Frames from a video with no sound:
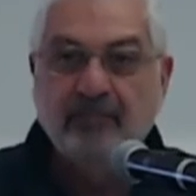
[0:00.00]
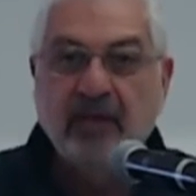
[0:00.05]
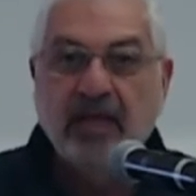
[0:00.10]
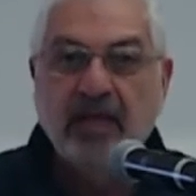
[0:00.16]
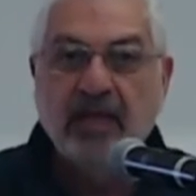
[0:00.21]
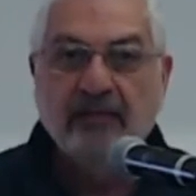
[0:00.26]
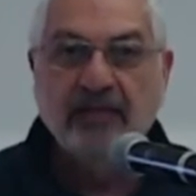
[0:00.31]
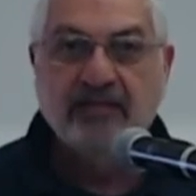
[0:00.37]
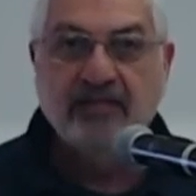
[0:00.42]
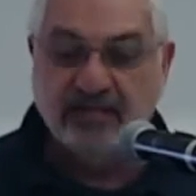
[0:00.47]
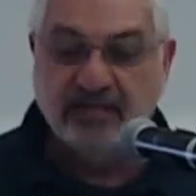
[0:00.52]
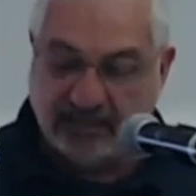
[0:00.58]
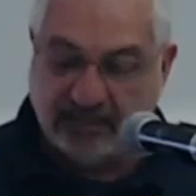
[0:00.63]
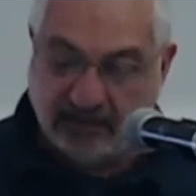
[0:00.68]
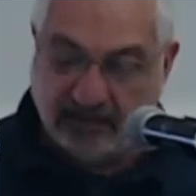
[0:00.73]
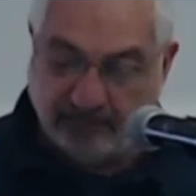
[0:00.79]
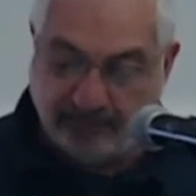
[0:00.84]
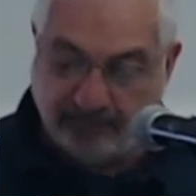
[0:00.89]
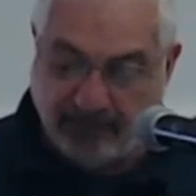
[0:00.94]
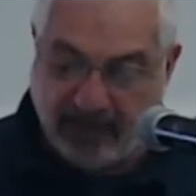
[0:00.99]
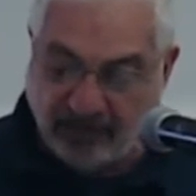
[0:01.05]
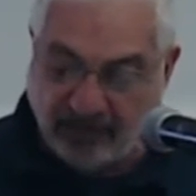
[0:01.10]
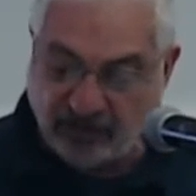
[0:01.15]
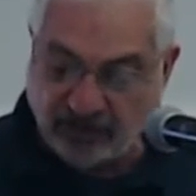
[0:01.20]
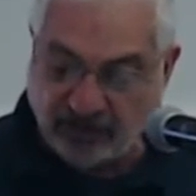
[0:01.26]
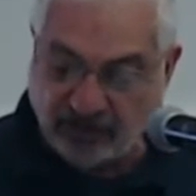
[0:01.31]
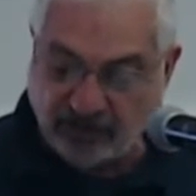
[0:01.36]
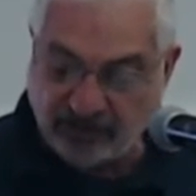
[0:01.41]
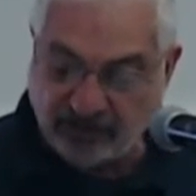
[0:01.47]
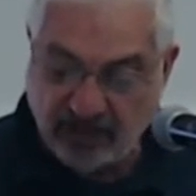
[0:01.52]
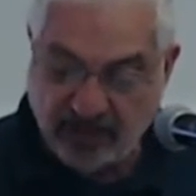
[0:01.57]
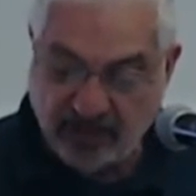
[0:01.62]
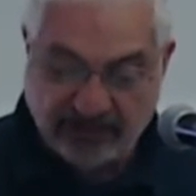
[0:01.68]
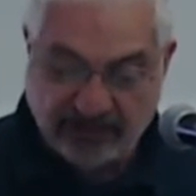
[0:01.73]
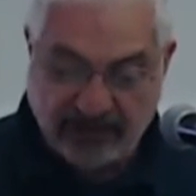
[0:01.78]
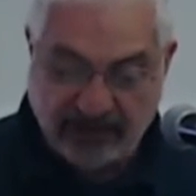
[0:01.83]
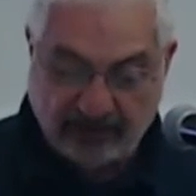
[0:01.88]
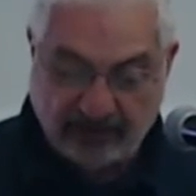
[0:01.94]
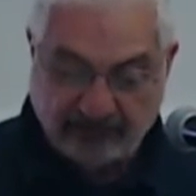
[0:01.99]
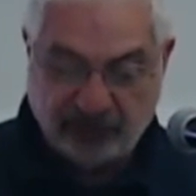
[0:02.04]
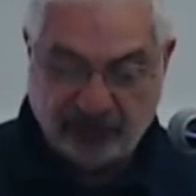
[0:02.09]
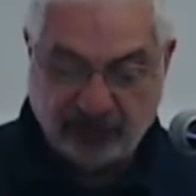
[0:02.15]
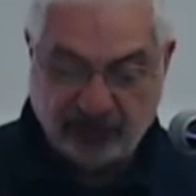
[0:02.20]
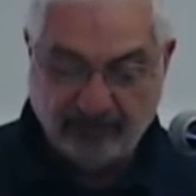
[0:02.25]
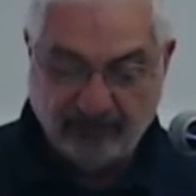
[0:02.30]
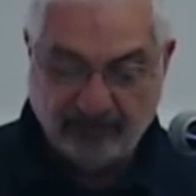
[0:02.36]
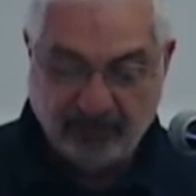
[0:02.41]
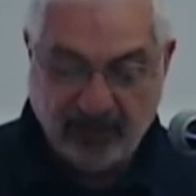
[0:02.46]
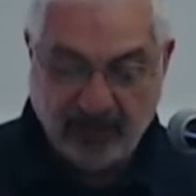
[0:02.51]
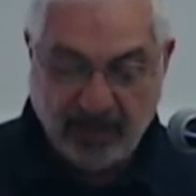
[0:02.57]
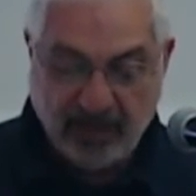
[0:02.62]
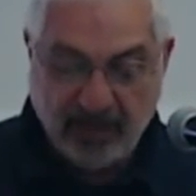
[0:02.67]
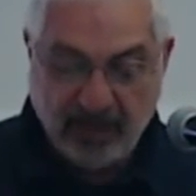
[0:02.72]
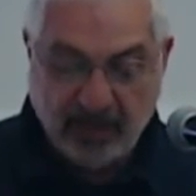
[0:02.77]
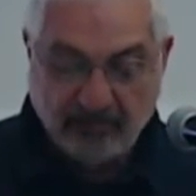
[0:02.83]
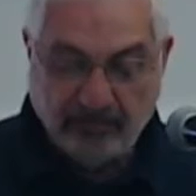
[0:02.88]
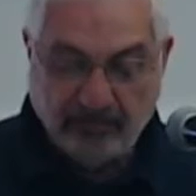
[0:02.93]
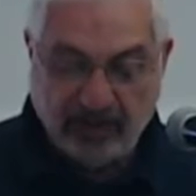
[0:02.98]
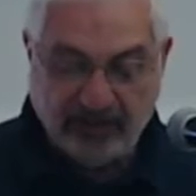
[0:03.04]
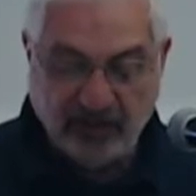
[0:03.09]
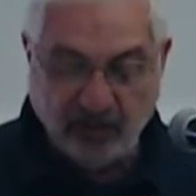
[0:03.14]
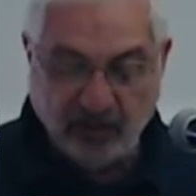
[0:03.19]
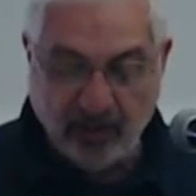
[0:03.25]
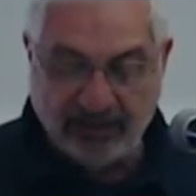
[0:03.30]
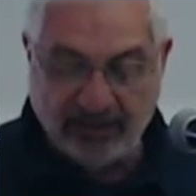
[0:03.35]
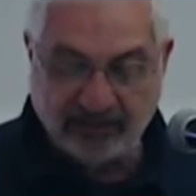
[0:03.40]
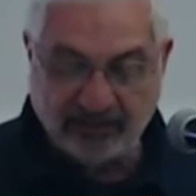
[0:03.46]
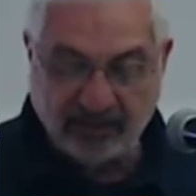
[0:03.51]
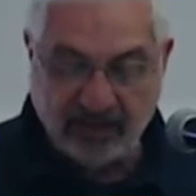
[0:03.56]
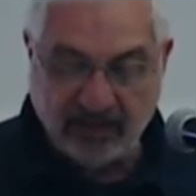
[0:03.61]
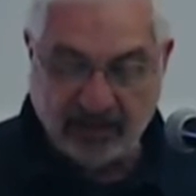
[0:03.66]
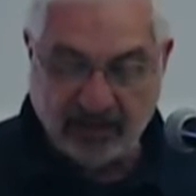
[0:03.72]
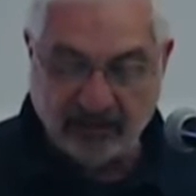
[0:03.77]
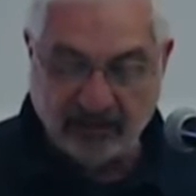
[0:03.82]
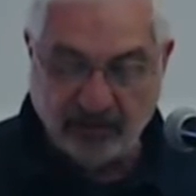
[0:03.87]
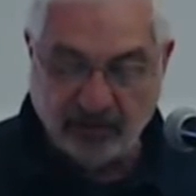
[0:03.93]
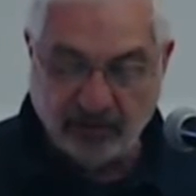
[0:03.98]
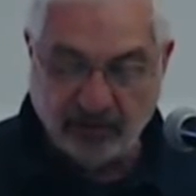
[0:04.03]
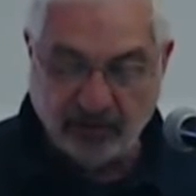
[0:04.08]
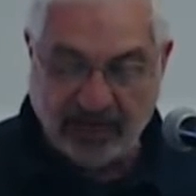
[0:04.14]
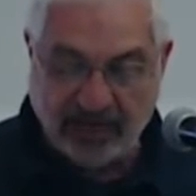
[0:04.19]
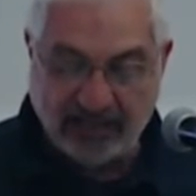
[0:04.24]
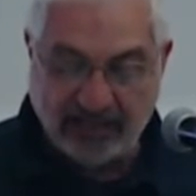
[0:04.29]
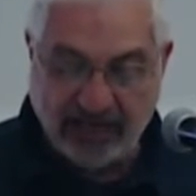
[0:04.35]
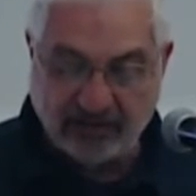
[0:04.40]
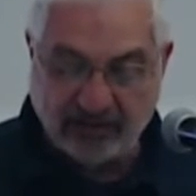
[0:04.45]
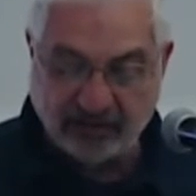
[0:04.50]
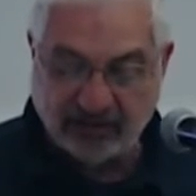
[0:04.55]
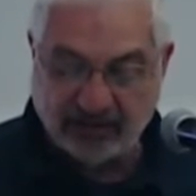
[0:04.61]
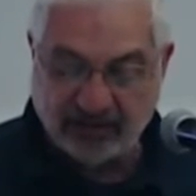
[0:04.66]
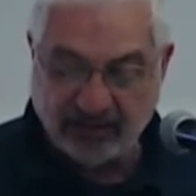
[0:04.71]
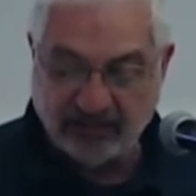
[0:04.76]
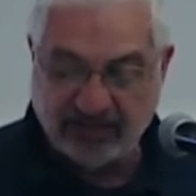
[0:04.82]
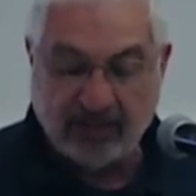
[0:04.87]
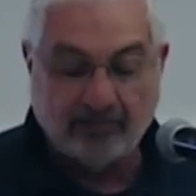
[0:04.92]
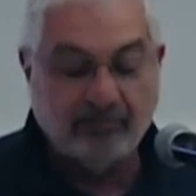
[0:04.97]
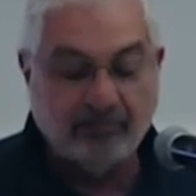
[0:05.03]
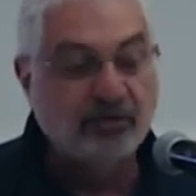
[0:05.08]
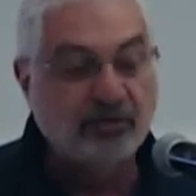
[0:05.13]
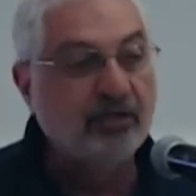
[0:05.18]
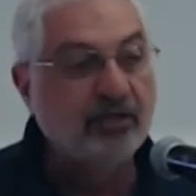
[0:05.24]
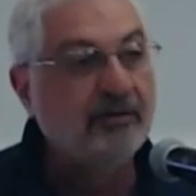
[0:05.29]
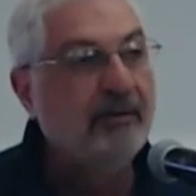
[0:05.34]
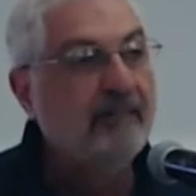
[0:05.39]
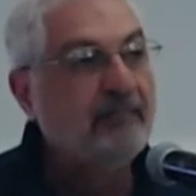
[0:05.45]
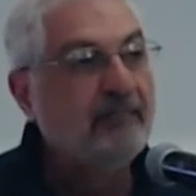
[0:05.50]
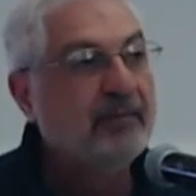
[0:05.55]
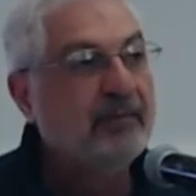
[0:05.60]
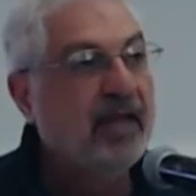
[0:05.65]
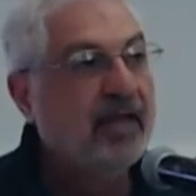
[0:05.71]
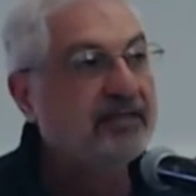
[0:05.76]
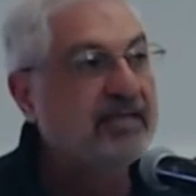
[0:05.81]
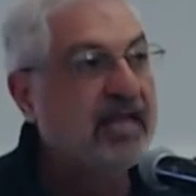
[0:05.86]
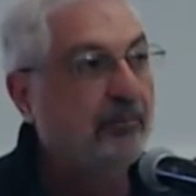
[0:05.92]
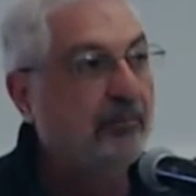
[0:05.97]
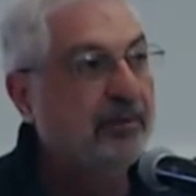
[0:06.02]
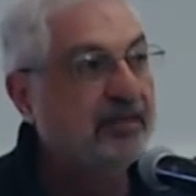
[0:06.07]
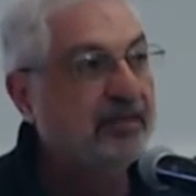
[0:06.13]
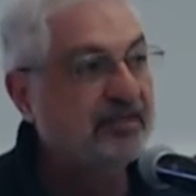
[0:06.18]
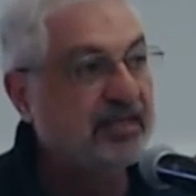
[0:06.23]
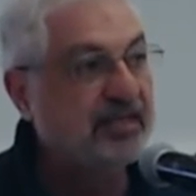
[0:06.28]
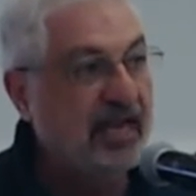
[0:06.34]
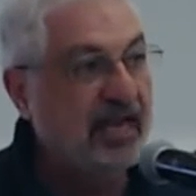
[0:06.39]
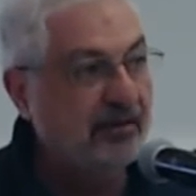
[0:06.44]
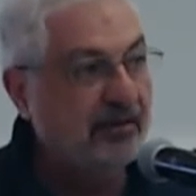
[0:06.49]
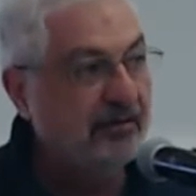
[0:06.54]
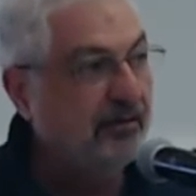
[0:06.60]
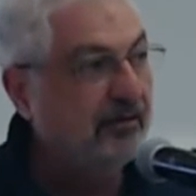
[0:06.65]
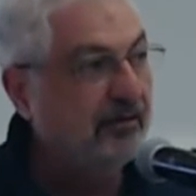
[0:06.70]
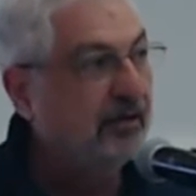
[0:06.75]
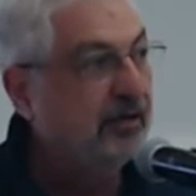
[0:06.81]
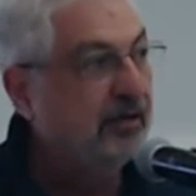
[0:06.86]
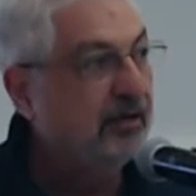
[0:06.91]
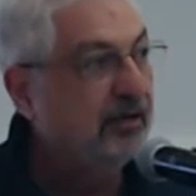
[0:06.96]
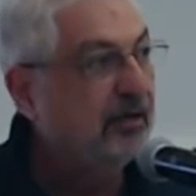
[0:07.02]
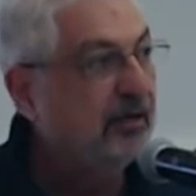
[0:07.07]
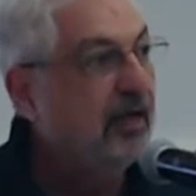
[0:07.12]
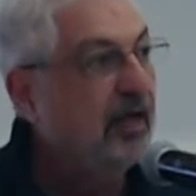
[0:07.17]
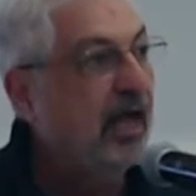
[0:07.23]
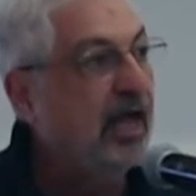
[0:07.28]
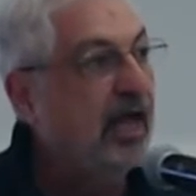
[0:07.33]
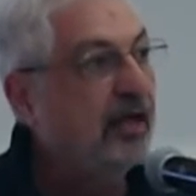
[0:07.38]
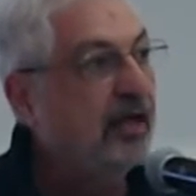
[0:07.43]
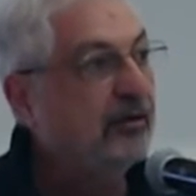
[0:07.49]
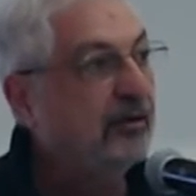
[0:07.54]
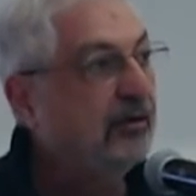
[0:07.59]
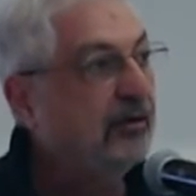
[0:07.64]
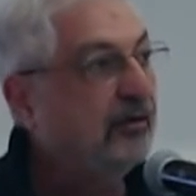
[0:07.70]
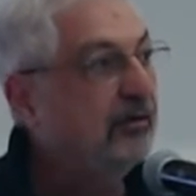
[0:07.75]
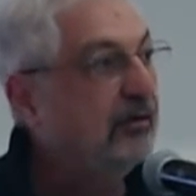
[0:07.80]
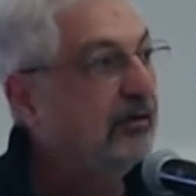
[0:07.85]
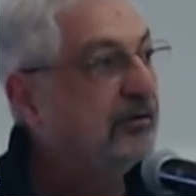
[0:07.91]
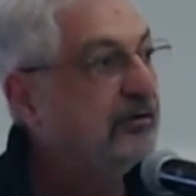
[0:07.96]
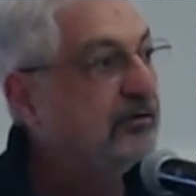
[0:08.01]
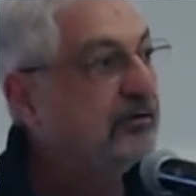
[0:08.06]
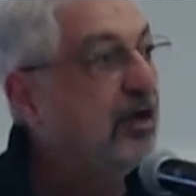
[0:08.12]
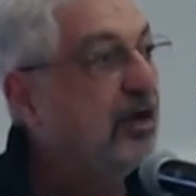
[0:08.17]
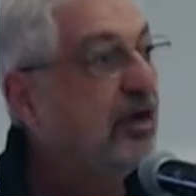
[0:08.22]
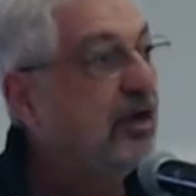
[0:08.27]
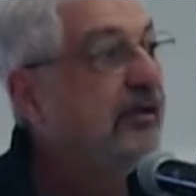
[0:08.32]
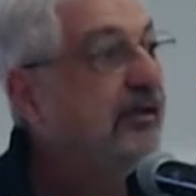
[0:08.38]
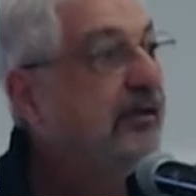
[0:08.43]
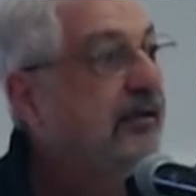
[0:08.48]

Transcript: This is a capacious definition, but the UN's, uh, United Nations conception has now been standard and, sorry?